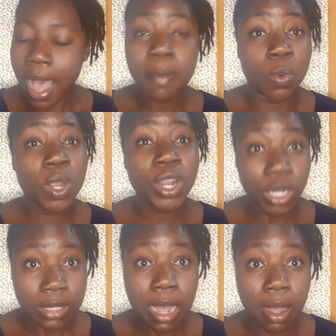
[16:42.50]
we're going
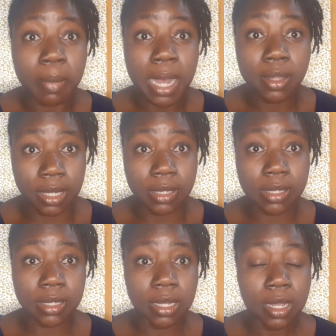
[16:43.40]
to talk about
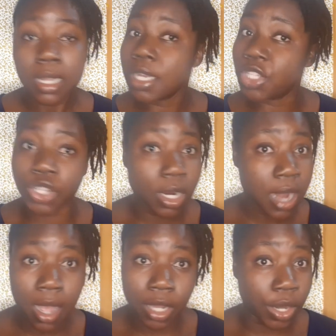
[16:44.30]
this. Because you're
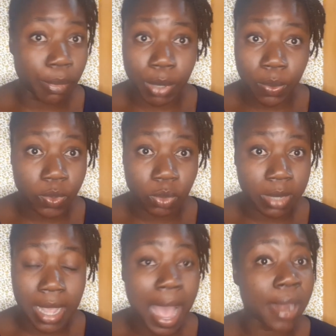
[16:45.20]
not going to abuse
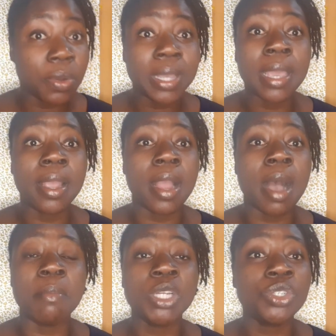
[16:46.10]
me. I don't care
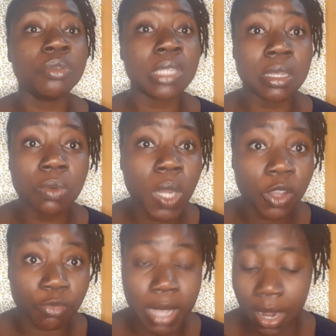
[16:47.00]
how much you say you
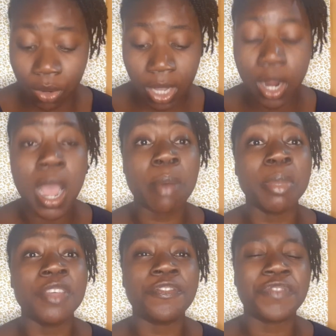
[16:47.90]
love me. I don't care how
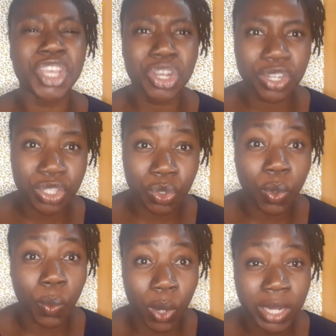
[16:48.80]
many figures you
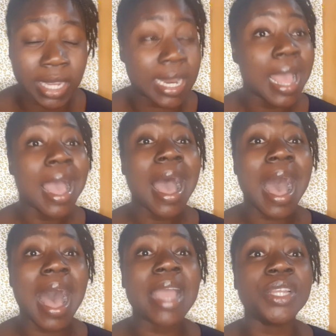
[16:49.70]
are working.
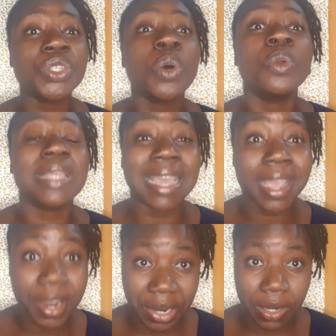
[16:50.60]
I don't
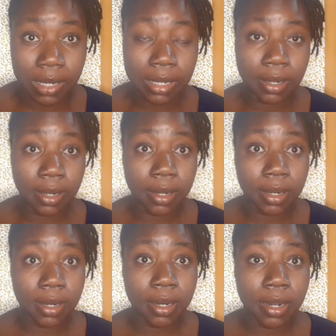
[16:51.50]
care.
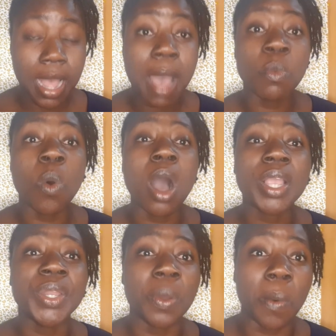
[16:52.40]
I'm
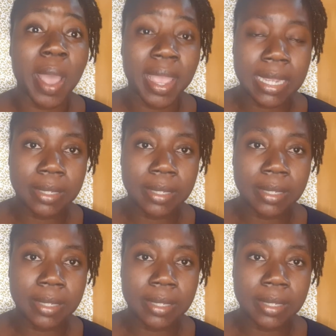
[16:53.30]
walking away.